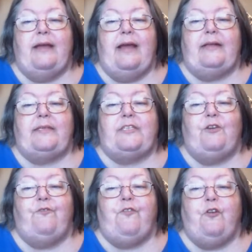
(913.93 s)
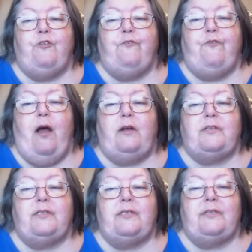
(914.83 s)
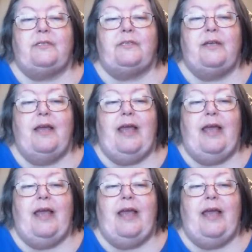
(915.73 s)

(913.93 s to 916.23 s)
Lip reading: and still further foxes,